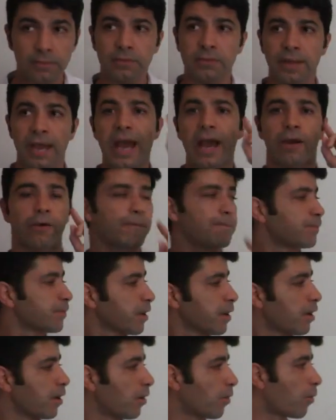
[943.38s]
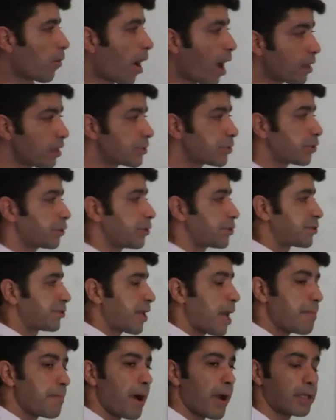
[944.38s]
Now, while it's on the
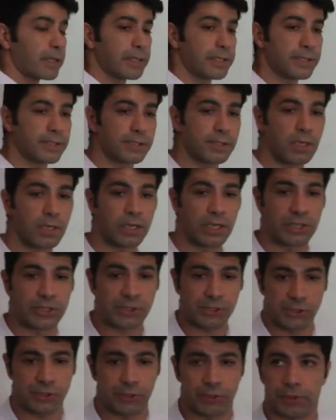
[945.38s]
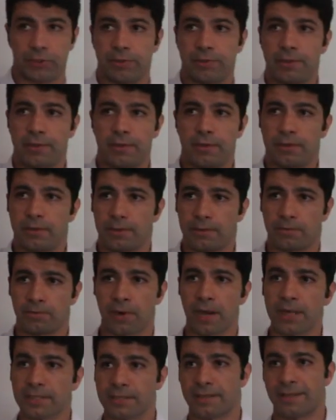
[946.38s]
standby list, it's still
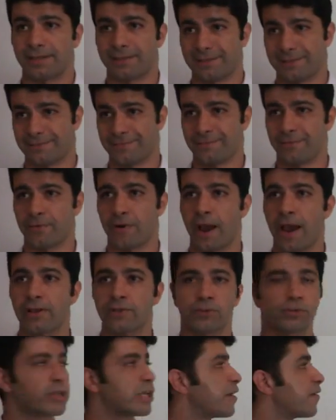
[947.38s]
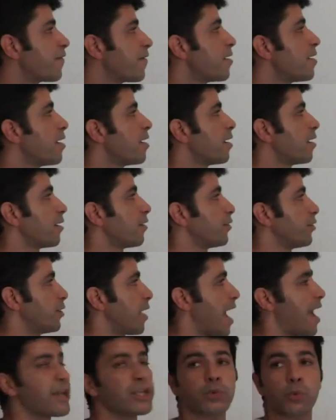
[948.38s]
resident, right? So if
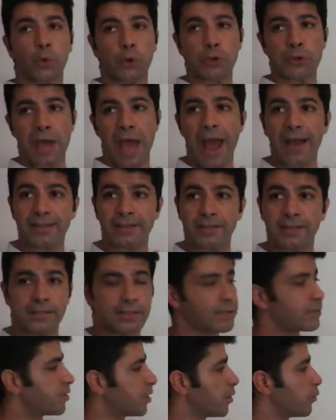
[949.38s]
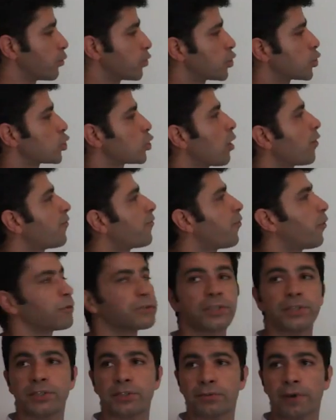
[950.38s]
Edge were to access it, it would soft
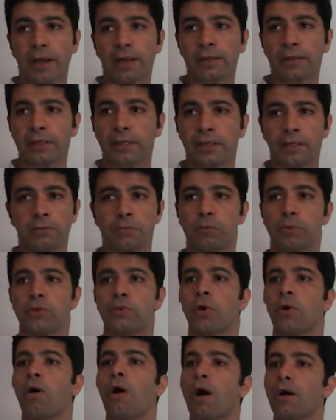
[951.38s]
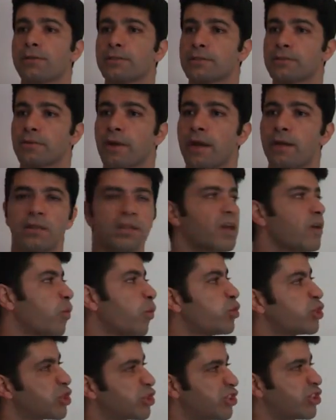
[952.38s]
fault it directly in with no cost, right?
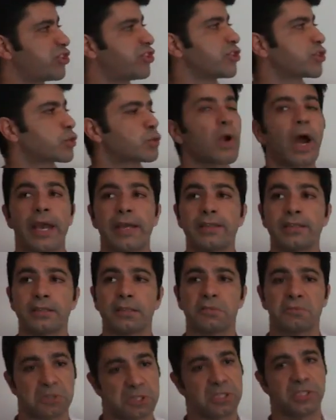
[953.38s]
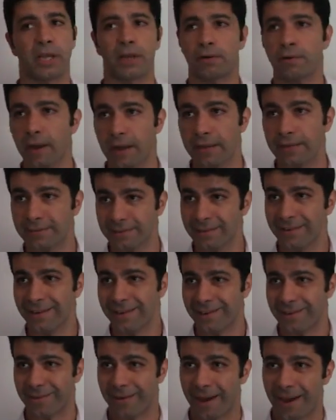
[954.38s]
We just did this right, which is not great,
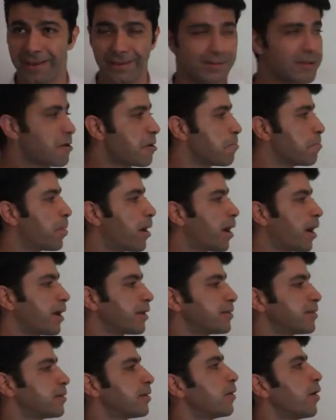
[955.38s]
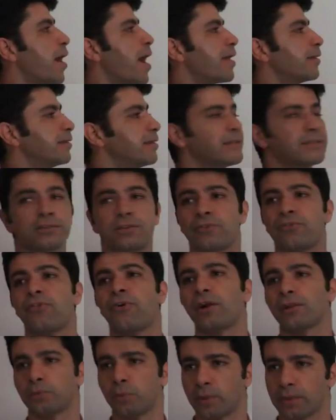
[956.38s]
right? But at least the
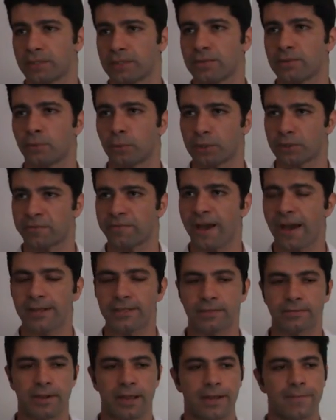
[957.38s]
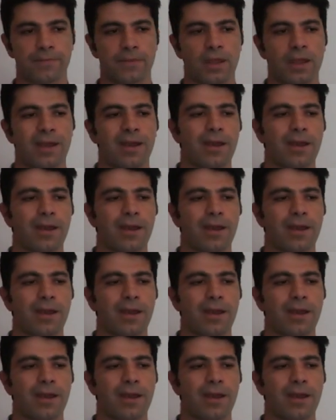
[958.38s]
fault was fast, right?